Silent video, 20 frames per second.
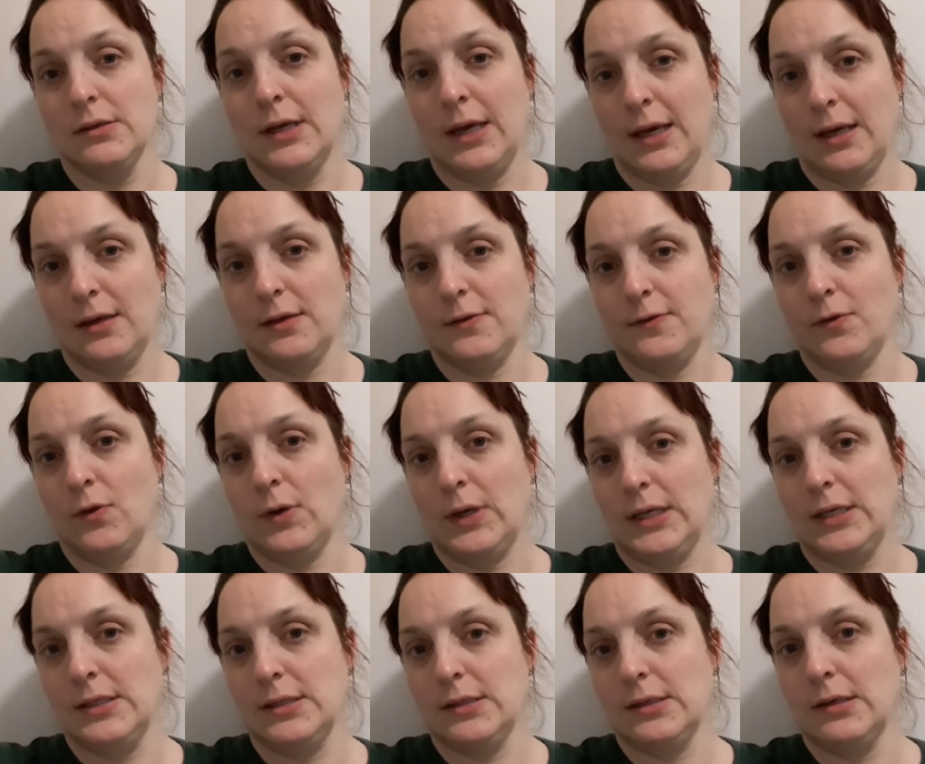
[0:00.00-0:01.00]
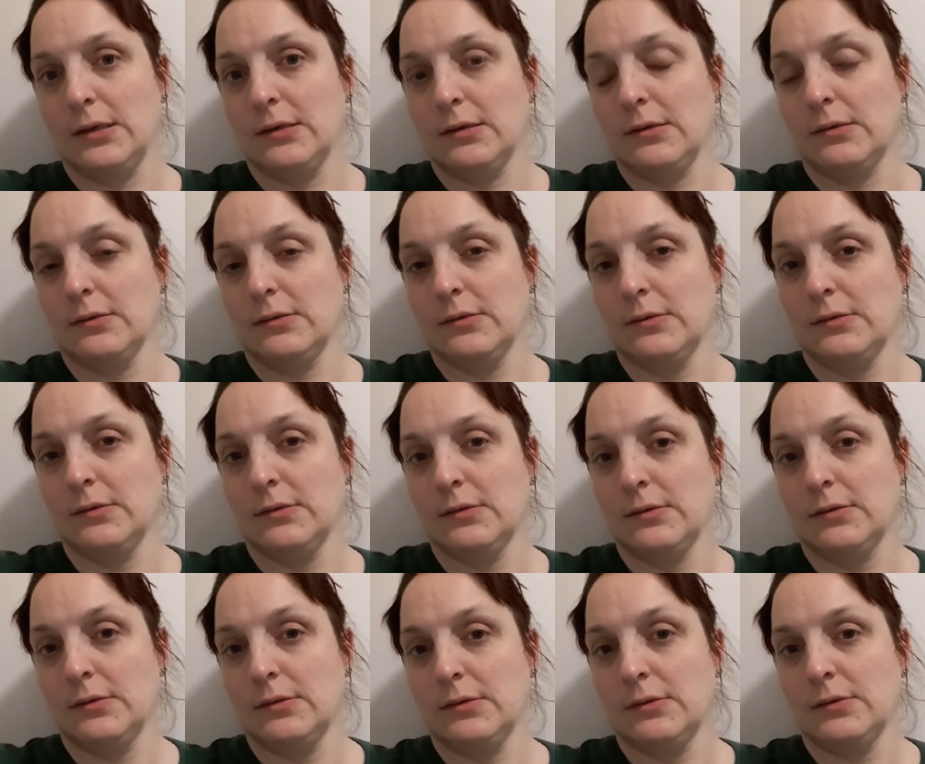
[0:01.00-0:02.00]
eggs for Easter,
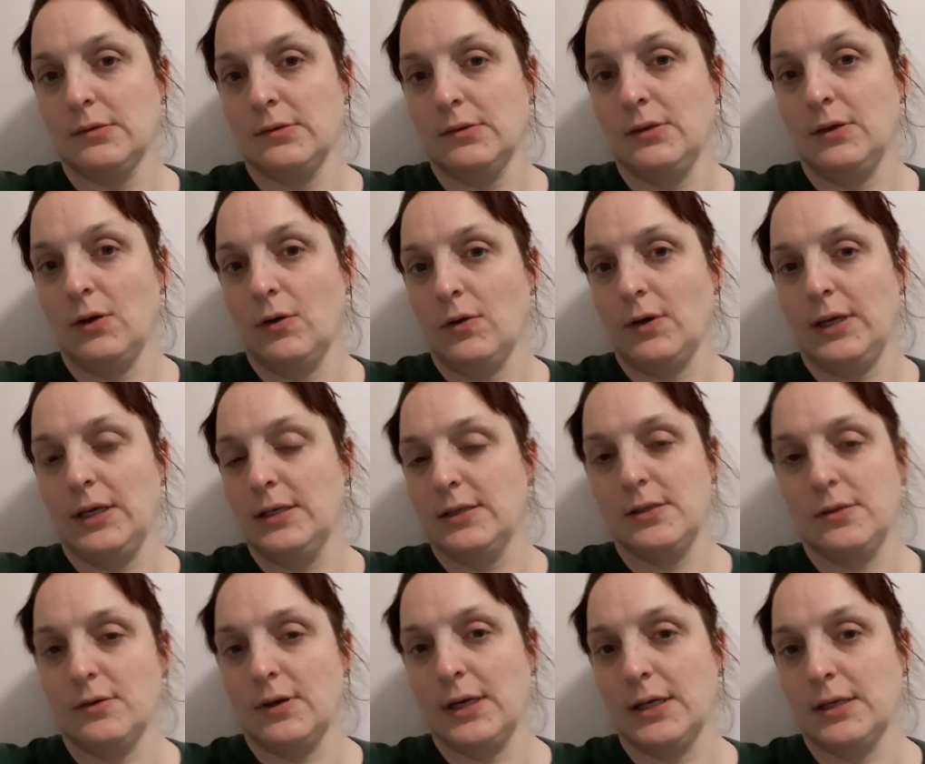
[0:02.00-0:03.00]
not Easter